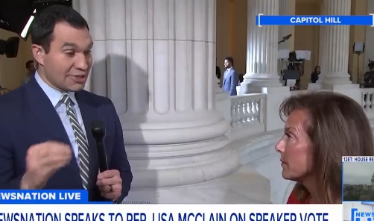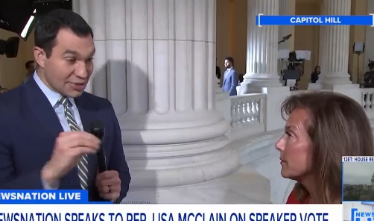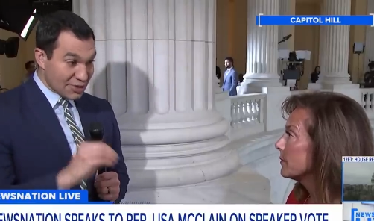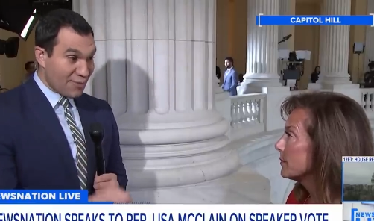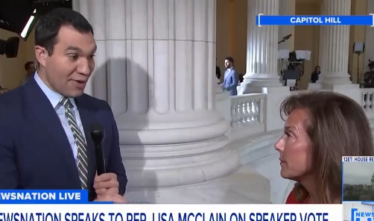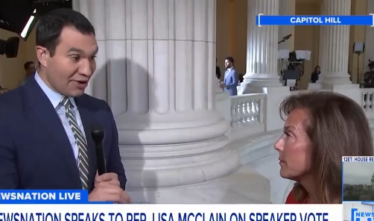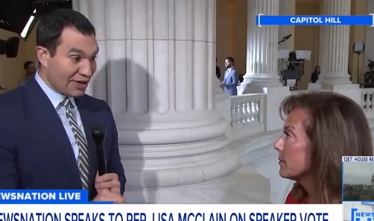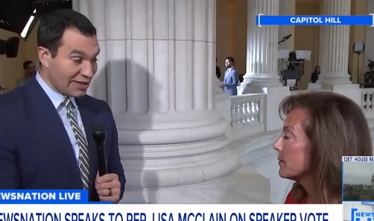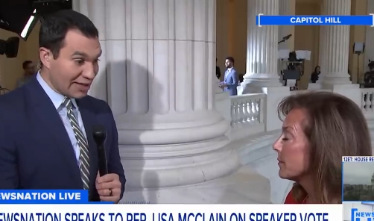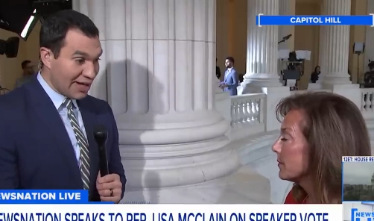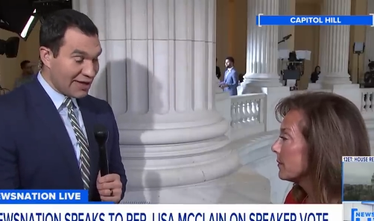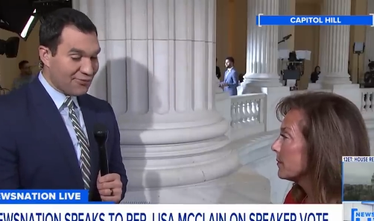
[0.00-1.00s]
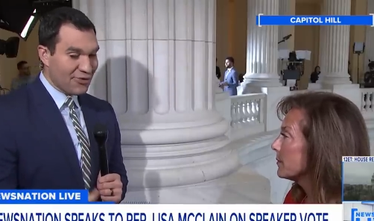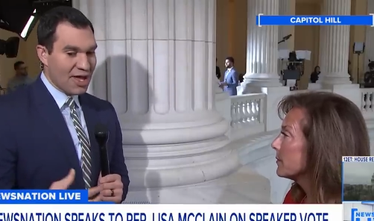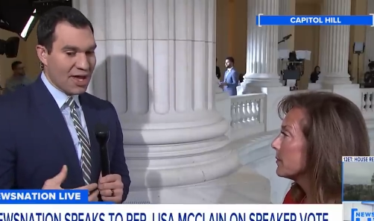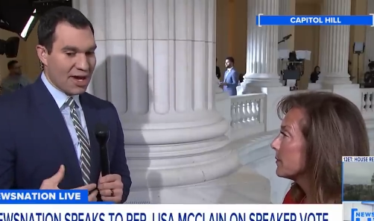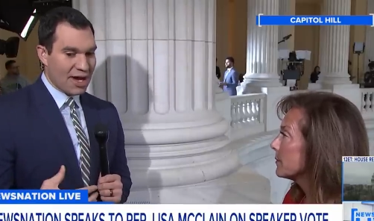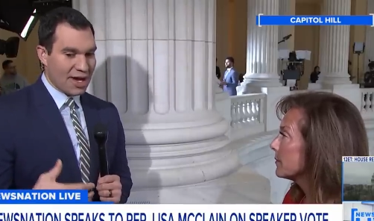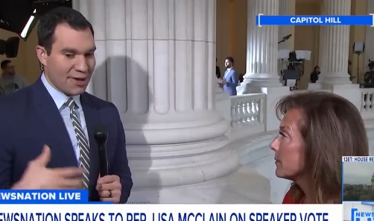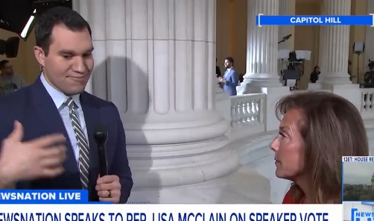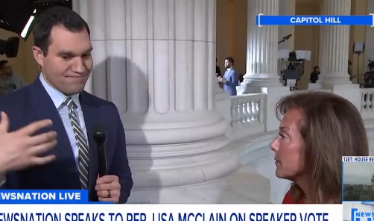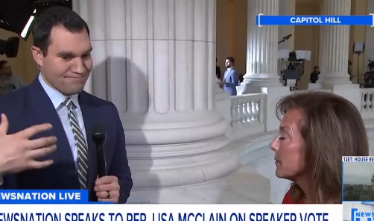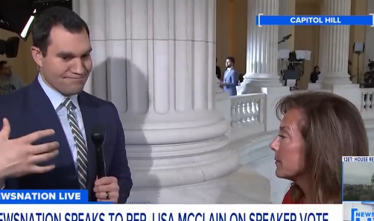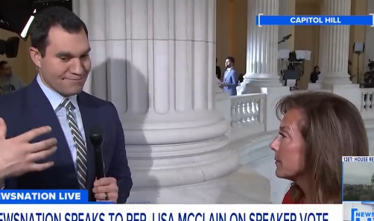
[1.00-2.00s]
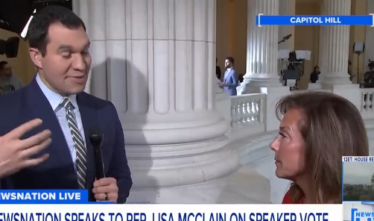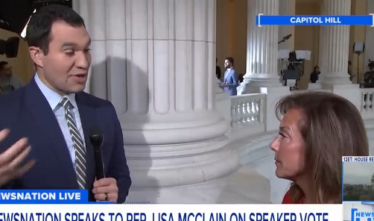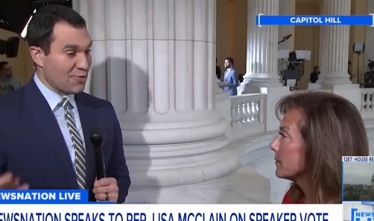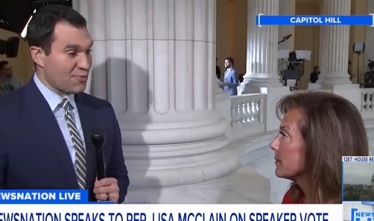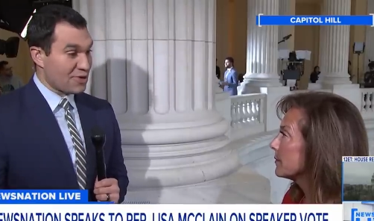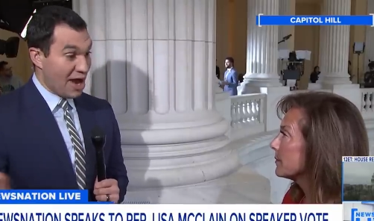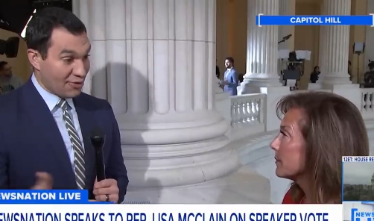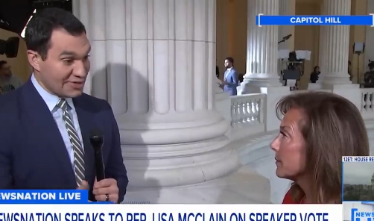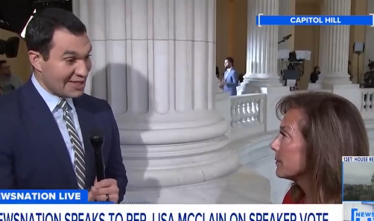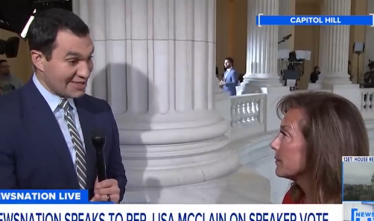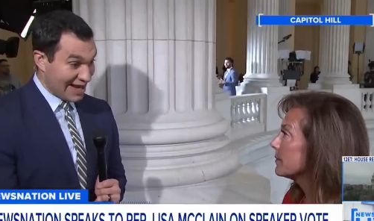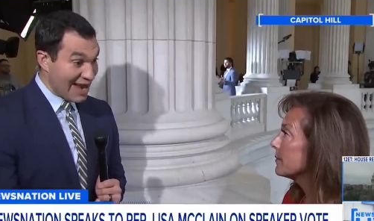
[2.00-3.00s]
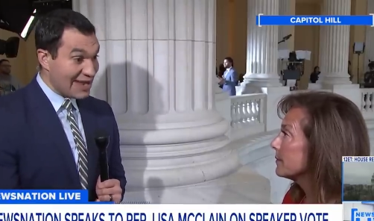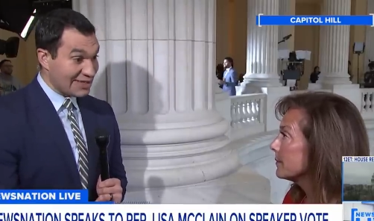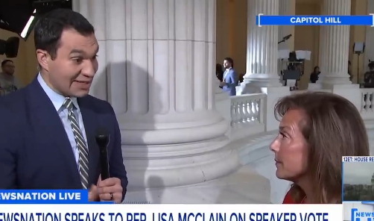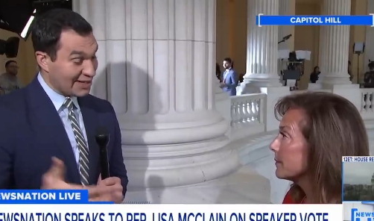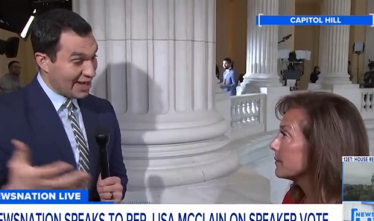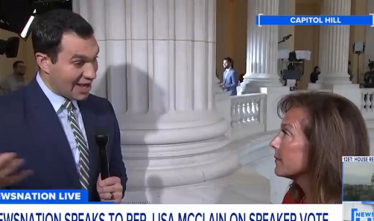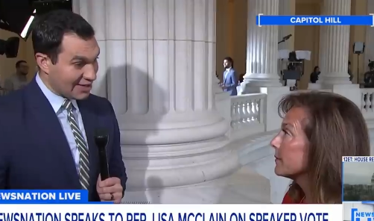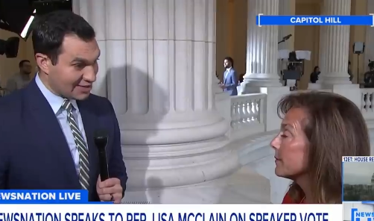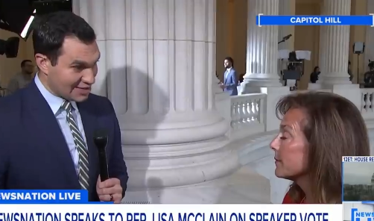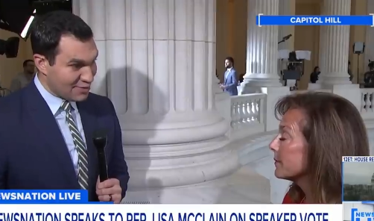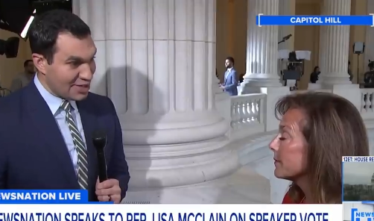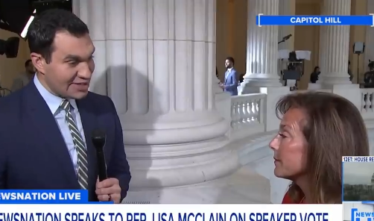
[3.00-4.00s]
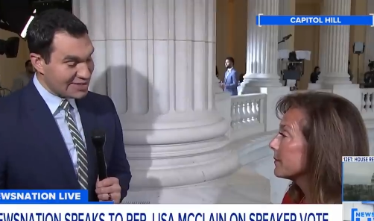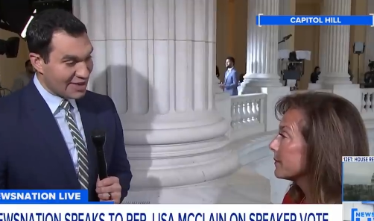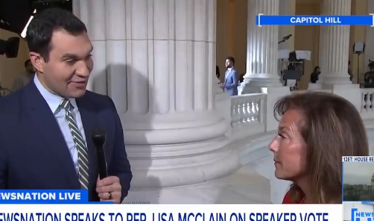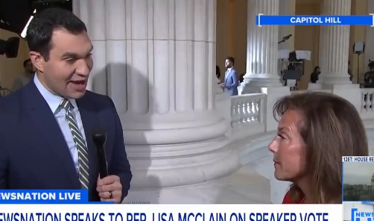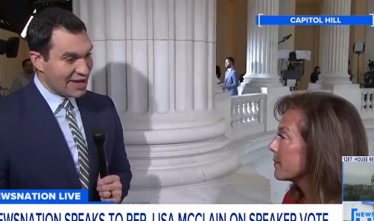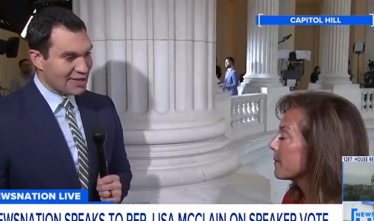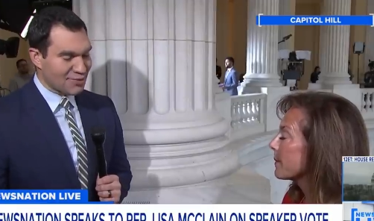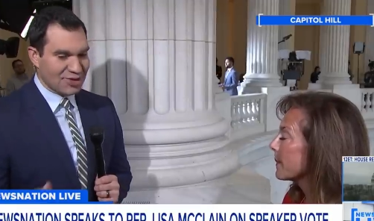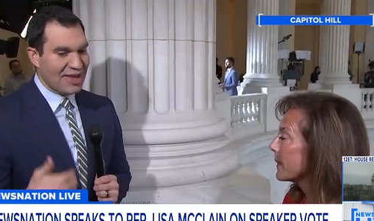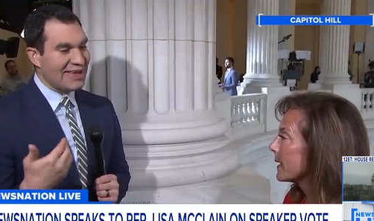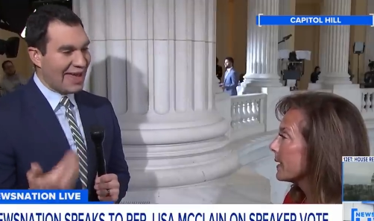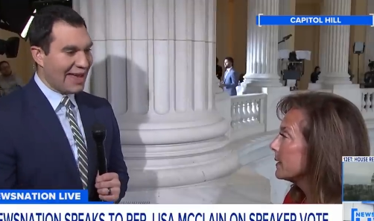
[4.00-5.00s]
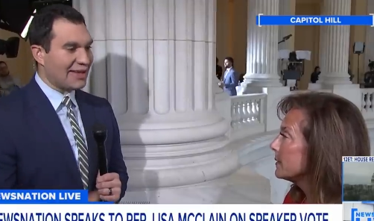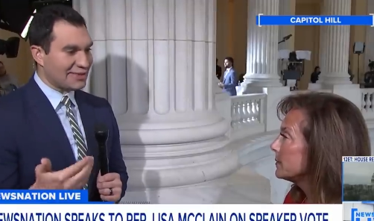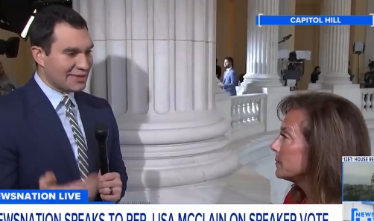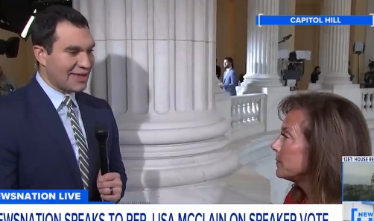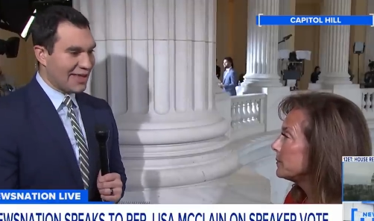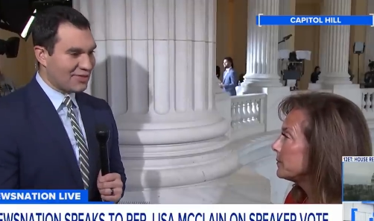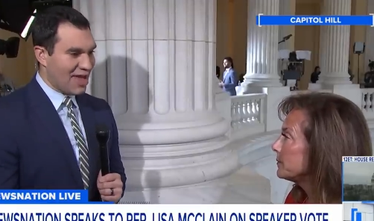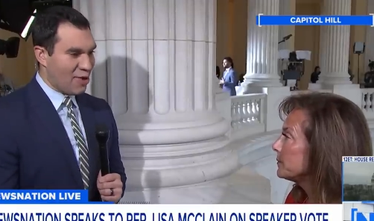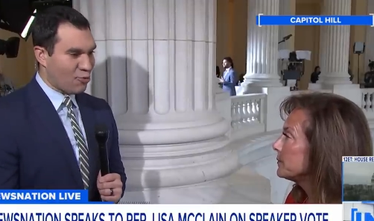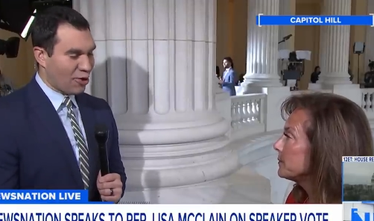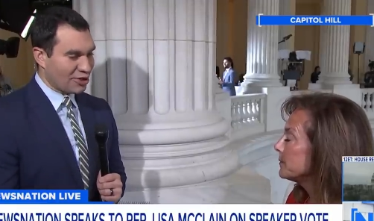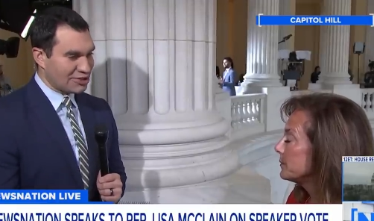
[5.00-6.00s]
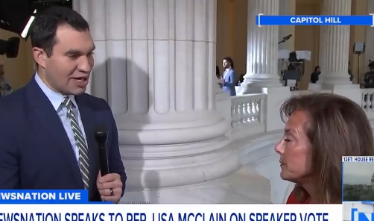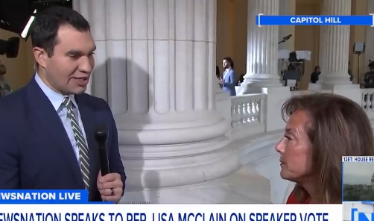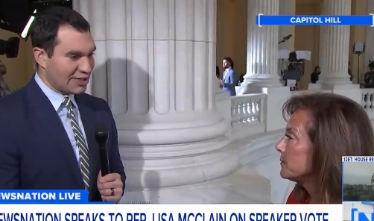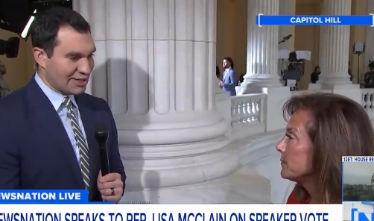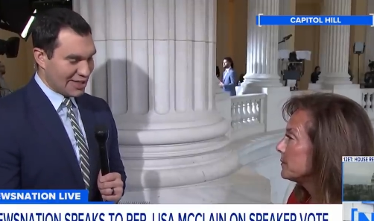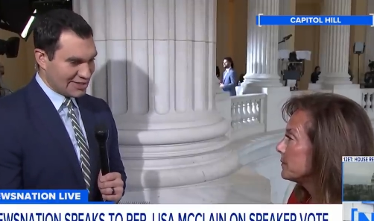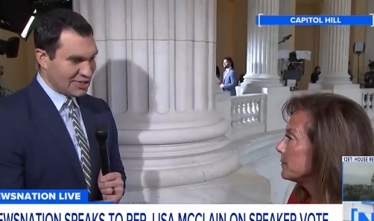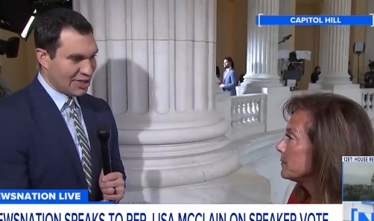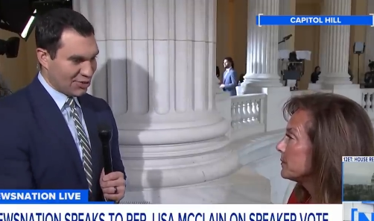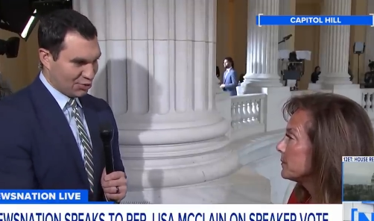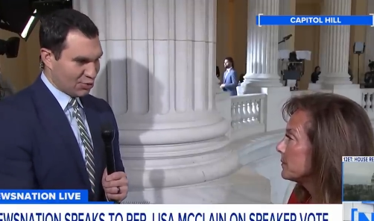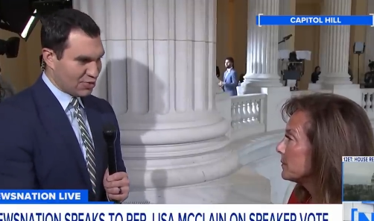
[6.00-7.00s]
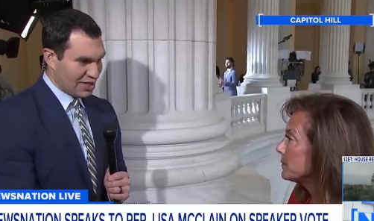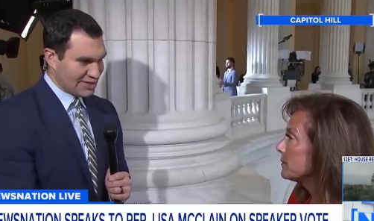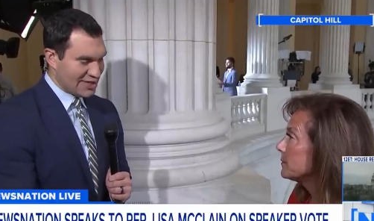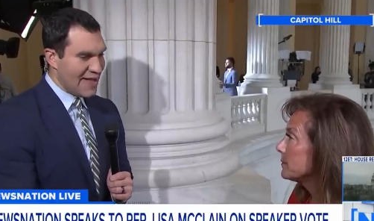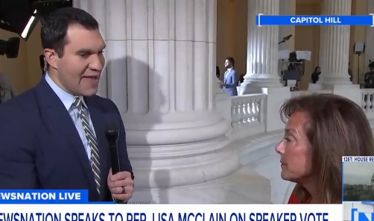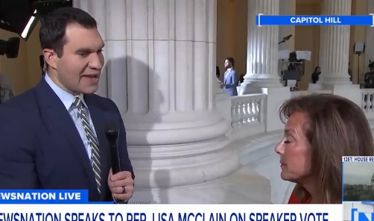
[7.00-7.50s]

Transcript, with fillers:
Speaker 1: to American life. You know, Congress has a hand in and committees have a hand in, but they can't get that work done unless you get through this.